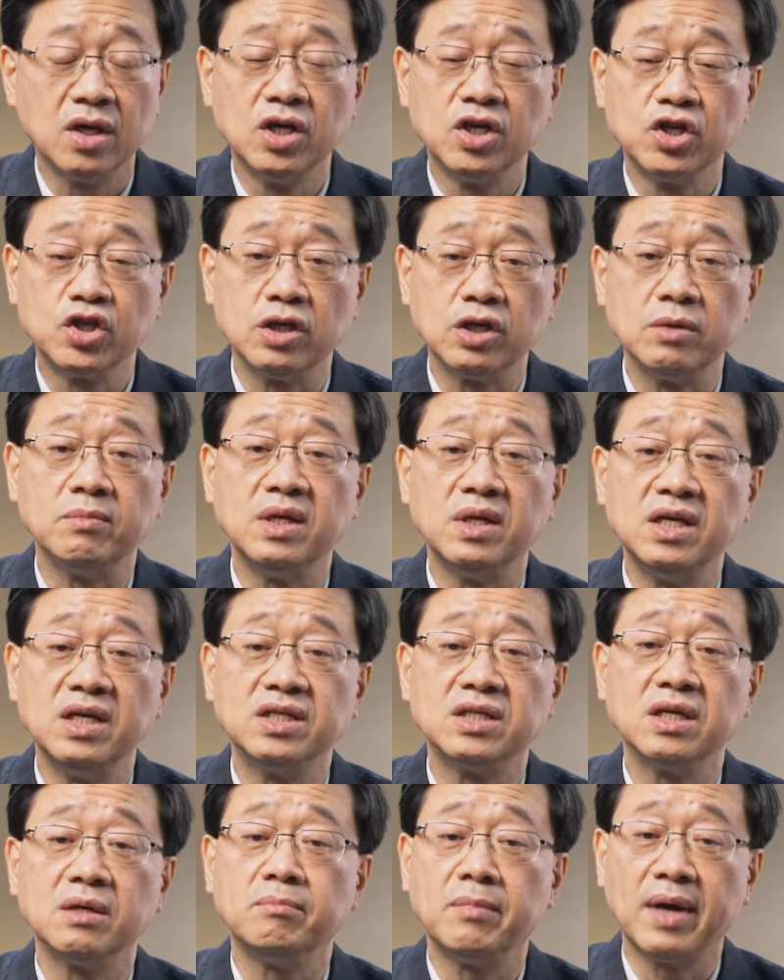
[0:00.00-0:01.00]
ship
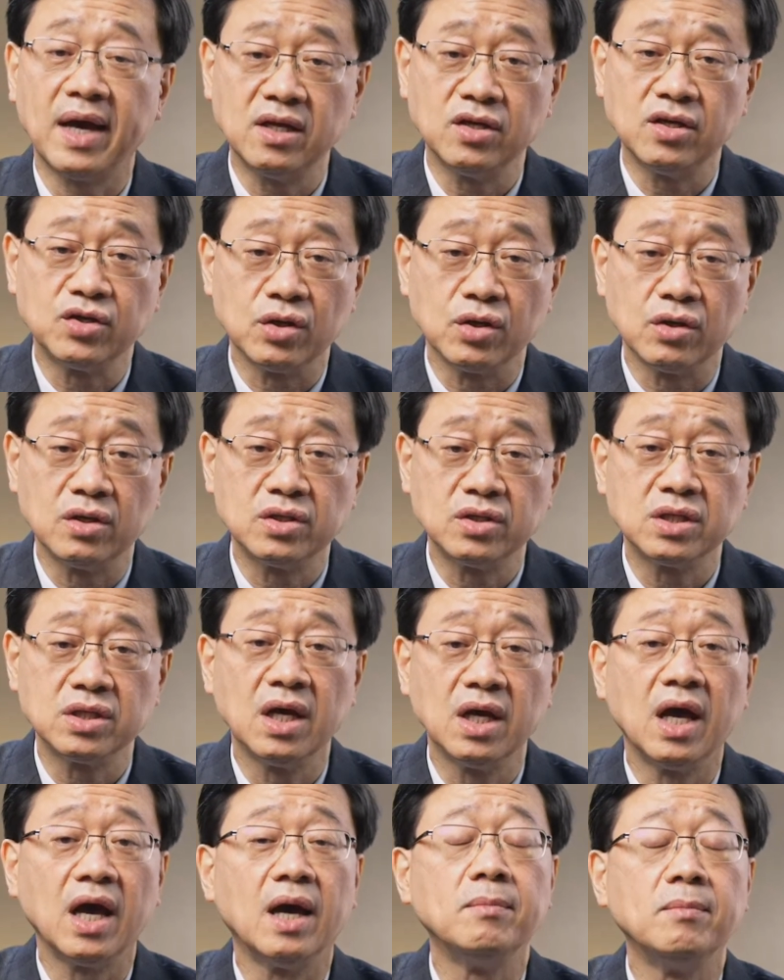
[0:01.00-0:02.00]
leasing managers,
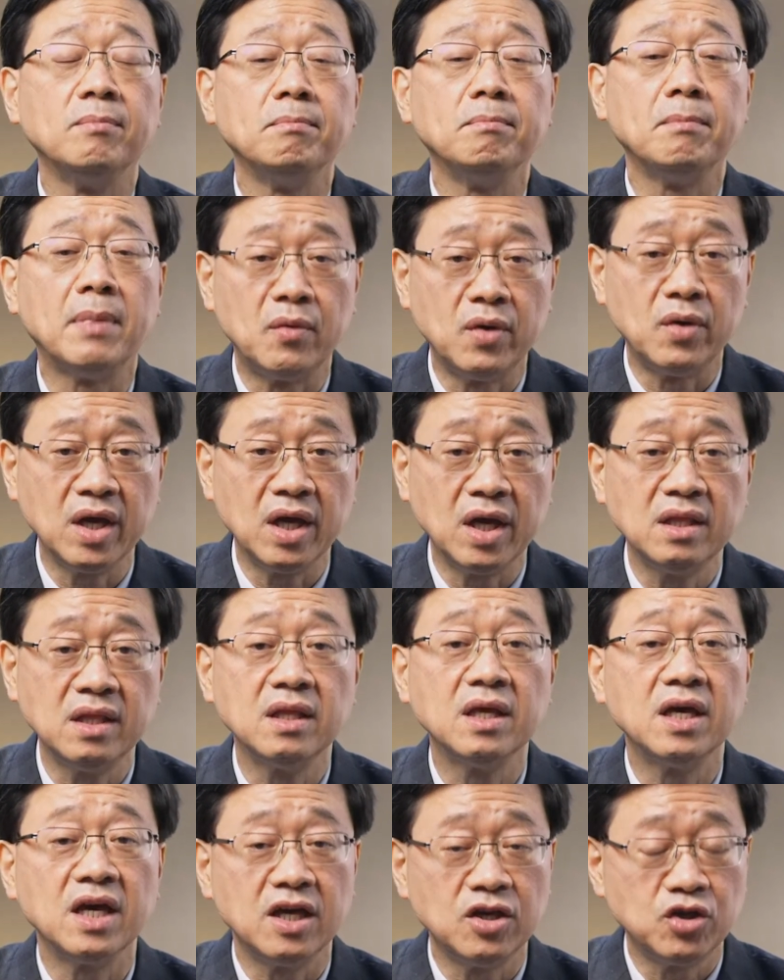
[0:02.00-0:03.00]
and marine
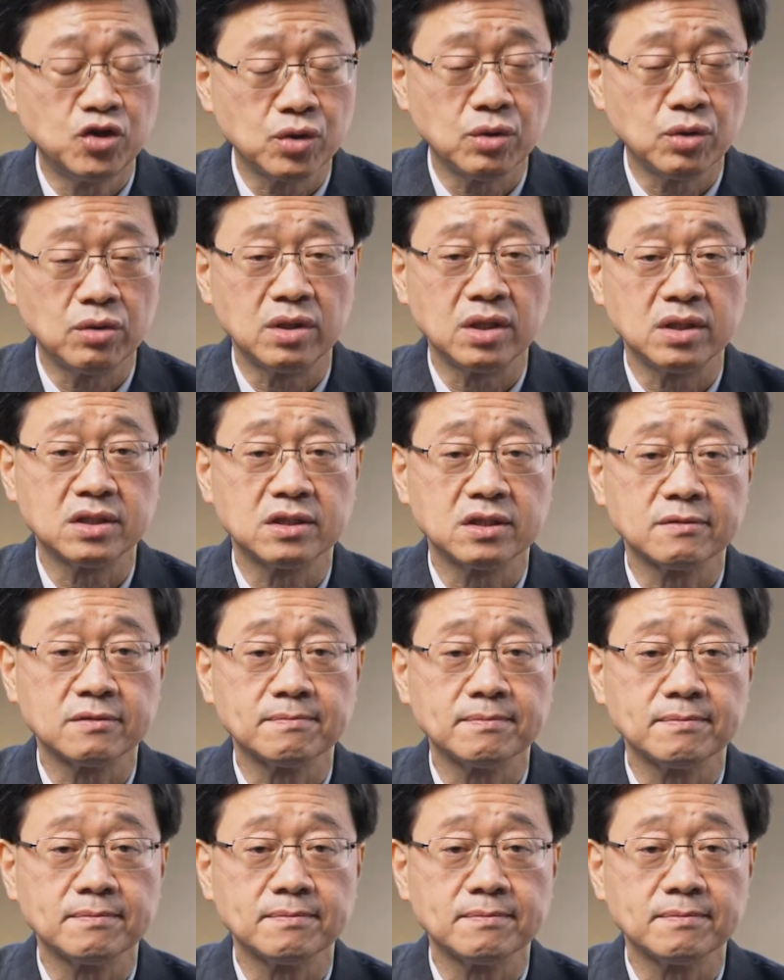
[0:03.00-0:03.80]
insurers.